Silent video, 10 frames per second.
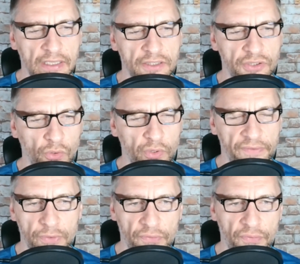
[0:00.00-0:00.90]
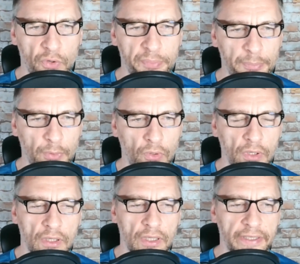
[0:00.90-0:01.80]
So if you refer people,
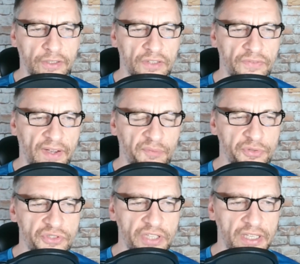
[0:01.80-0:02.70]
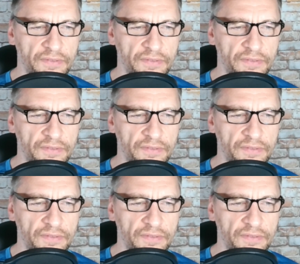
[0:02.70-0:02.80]
you get 5%.